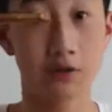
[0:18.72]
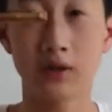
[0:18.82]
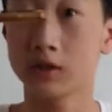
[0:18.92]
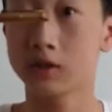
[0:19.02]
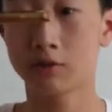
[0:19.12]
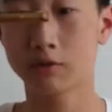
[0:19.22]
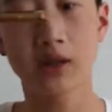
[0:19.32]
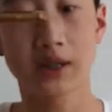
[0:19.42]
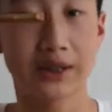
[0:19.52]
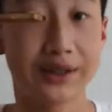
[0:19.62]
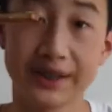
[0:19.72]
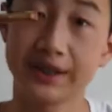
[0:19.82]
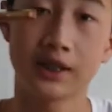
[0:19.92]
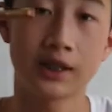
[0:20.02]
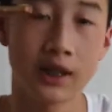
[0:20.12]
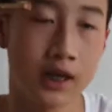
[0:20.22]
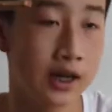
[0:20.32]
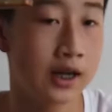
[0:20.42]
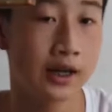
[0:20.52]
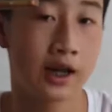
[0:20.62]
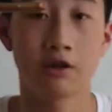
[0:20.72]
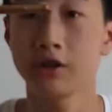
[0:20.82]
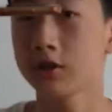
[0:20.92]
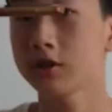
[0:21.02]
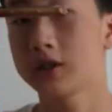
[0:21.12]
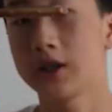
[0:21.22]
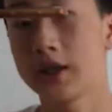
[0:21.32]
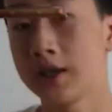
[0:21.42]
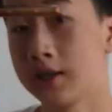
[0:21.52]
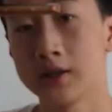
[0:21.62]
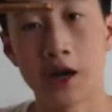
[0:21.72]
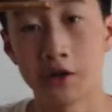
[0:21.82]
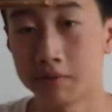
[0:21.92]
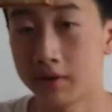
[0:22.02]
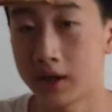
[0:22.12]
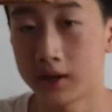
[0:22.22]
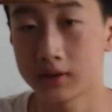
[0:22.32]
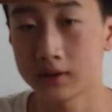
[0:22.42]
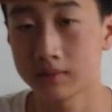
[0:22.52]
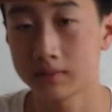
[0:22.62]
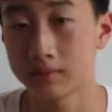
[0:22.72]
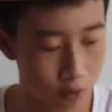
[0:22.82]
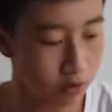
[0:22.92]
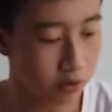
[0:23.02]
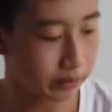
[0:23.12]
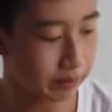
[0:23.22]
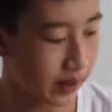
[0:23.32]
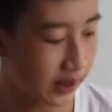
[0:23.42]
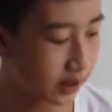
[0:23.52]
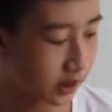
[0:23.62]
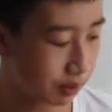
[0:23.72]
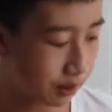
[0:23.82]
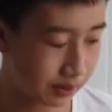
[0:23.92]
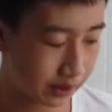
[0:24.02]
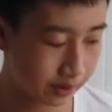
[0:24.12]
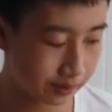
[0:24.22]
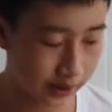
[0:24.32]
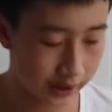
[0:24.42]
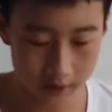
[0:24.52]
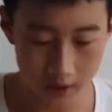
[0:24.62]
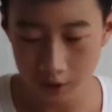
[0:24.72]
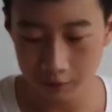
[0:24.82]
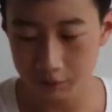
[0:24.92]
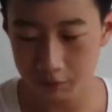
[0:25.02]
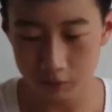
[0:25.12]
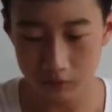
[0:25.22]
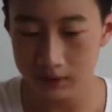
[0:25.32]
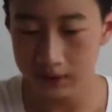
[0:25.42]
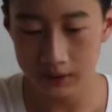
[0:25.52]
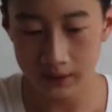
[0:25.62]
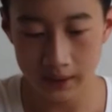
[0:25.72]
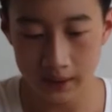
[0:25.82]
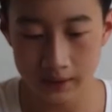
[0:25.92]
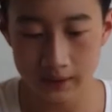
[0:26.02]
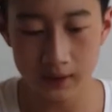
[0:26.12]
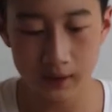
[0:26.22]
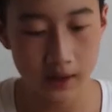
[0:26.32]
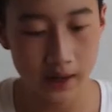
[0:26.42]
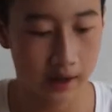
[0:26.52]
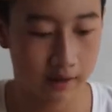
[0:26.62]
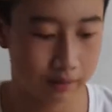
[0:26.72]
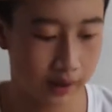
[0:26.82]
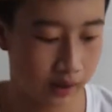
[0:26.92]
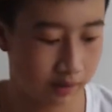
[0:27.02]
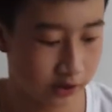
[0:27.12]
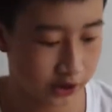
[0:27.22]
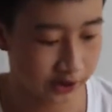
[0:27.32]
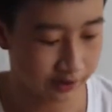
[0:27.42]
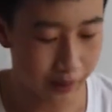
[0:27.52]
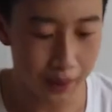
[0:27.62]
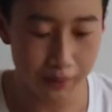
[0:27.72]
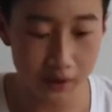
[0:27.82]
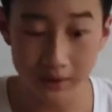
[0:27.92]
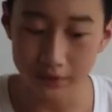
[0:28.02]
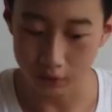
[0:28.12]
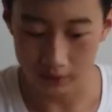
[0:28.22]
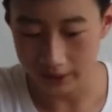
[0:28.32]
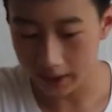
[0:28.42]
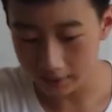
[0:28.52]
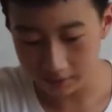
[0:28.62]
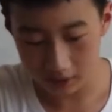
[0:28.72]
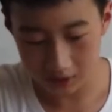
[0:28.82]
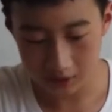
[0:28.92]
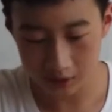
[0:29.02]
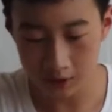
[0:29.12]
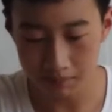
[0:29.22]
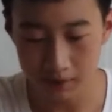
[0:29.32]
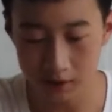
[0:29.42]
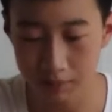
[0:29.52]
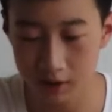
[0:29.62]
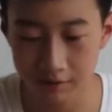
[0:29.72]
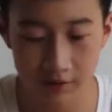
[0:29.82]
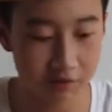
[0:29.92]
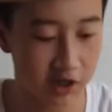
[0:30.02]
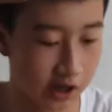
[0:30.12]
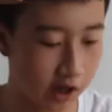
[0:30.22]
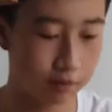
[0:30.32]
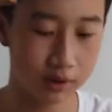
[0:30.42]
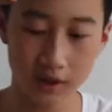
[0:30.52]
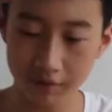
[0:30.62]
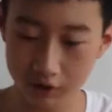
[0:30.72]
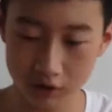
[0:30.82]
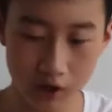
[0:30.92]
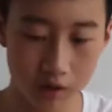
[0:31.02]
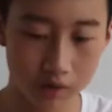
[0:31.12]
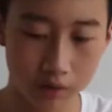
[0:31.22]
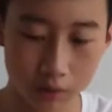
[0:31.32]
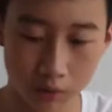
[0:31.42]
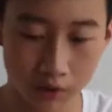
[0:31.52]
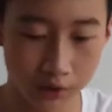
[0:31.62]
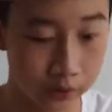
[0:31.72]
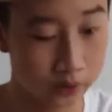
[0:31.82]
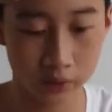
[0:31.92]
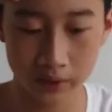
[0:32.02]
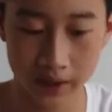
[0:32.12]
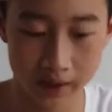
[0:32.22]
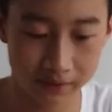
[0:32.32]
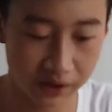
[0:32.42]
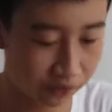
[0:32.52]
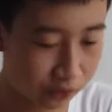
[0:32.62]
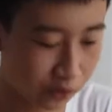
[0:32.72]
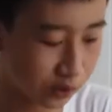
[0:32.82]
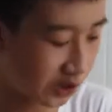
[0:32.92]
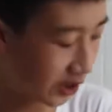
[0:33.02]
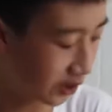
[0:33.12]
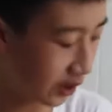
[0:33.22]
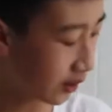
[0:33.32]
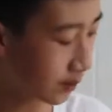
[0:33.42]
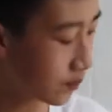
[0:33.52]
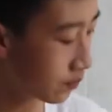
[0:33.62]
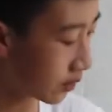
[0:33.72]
to you. It's really neat. Now is how it applies. In order to make this paper airplane, we will need an 8.5 by 11 sheet of paper. If you already have that, skip this part of the video, but if you don't, or you only have A4 or something,